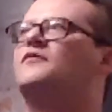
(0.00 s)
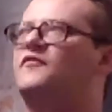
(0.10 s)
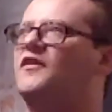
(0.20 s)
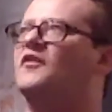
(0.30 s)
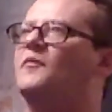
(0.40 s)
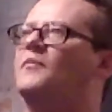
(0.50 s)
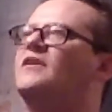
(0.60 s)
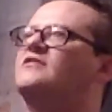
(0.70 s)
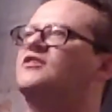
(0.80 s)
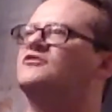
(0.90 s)
it would feel, but
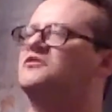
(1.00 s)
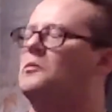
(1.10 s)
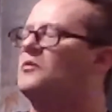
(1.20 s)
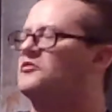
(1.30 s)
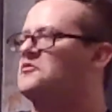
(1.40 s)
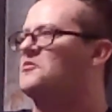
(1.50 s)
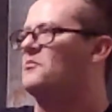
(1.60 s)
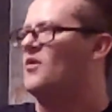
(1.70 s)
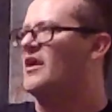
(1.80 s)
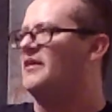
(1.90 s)
it starts going through your
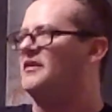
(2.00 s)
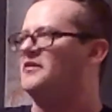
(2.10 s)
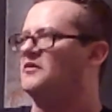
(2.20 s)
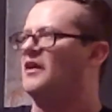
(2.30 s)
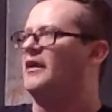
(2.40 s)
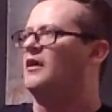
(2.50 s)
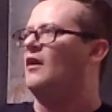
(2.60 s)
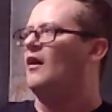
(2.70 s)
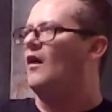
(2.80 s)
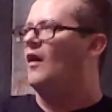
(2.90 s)
brain that you're like,
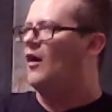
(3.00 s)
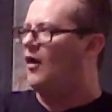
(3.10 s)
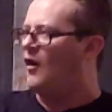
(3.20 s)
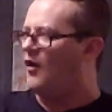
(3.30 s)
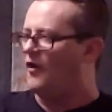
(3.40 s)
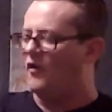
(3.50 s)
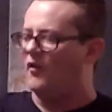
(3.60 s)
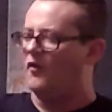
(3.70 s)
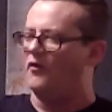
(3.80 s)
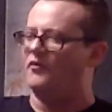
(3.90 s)

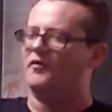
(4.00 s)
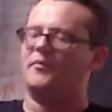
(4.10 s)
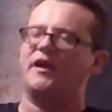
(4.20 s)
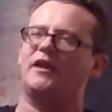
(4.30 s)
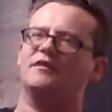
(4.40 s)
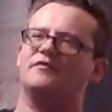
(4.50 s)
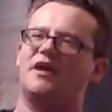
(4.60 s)
the pain of